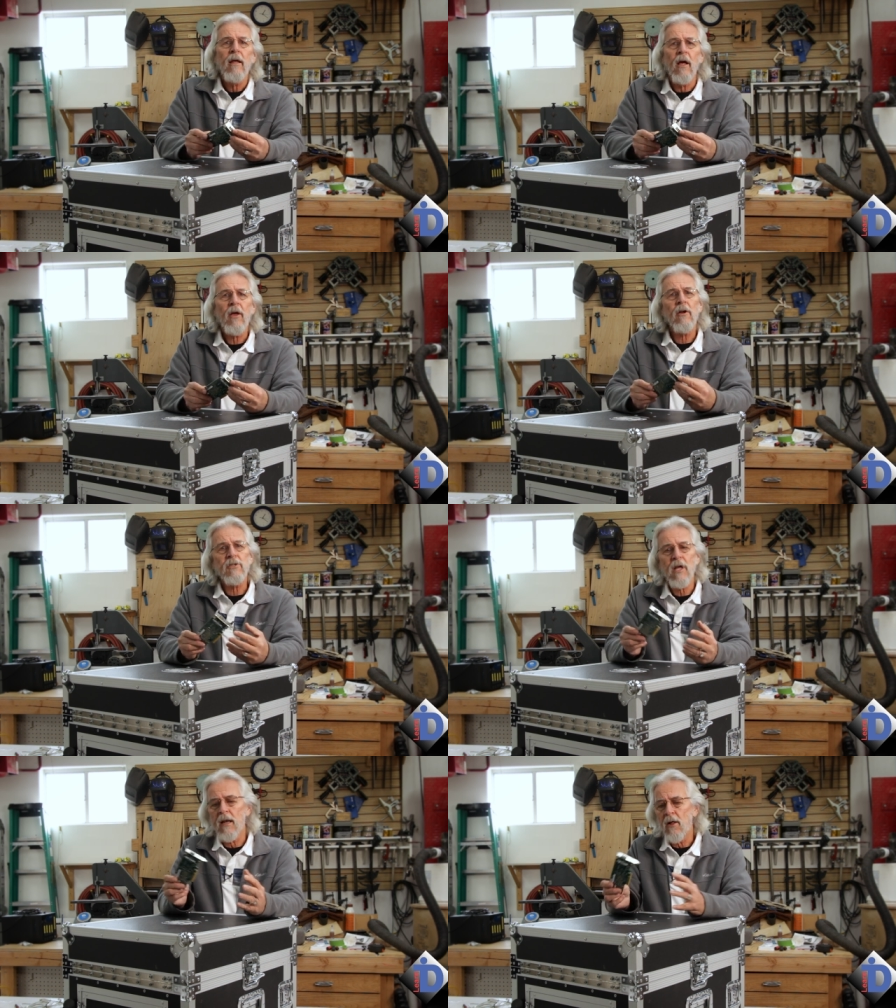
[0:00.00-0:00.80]
Now, you can
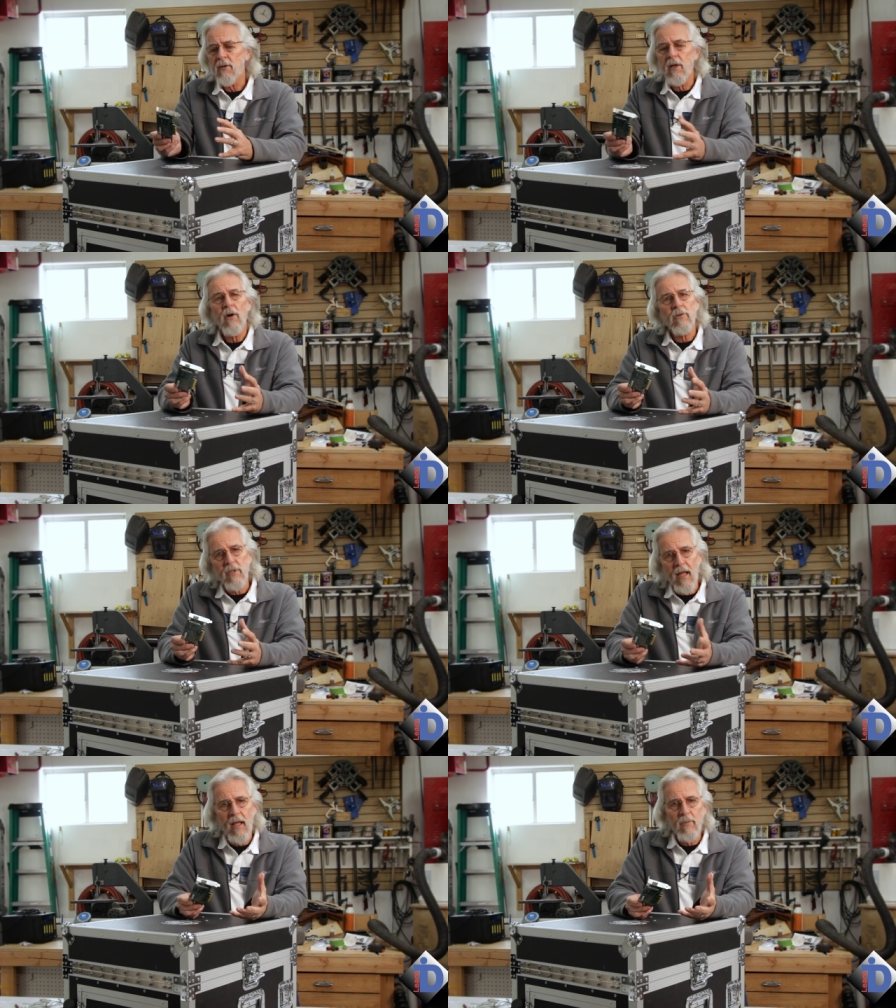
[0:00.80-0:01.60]
understand LTO
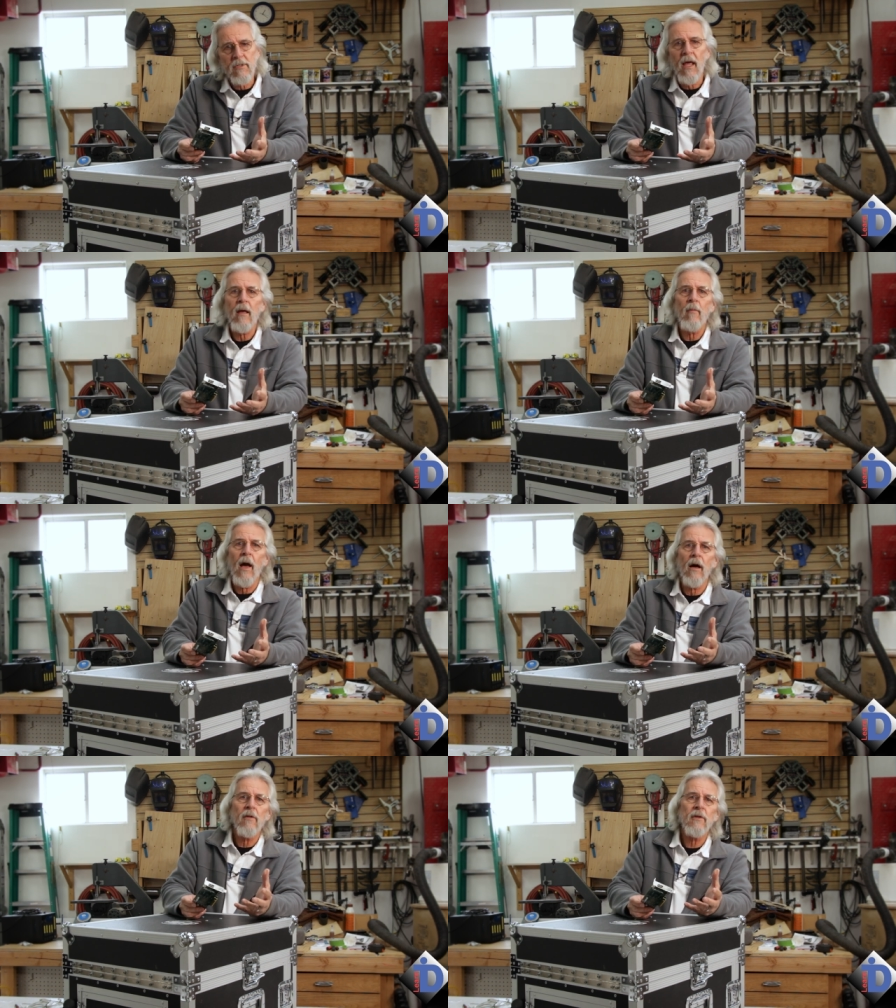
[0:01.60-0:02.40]
tapes came
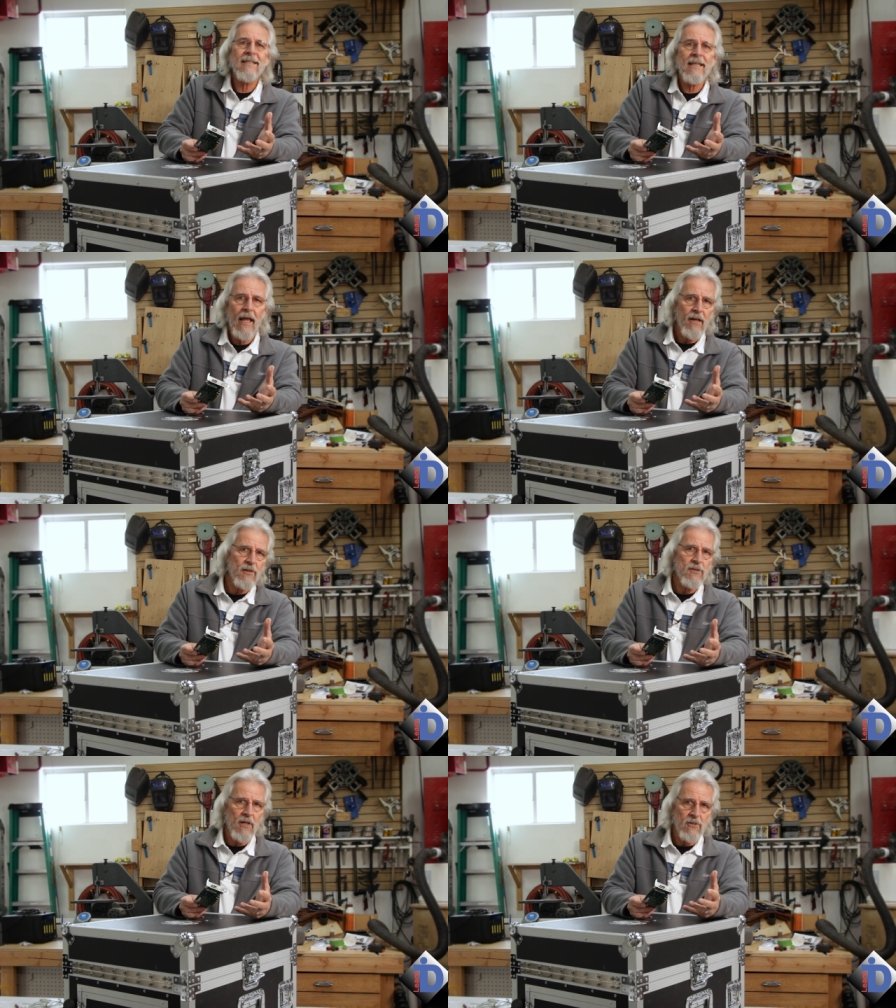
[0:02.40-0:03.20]
out of the data
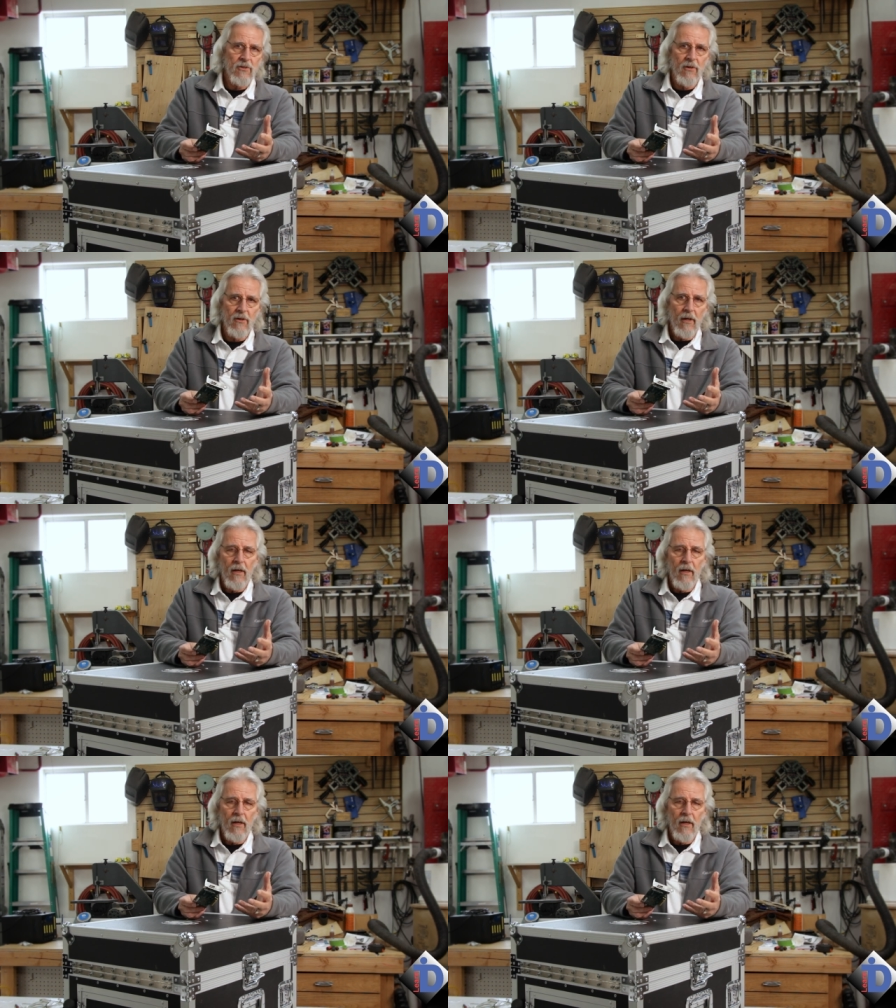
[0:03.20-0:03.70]
center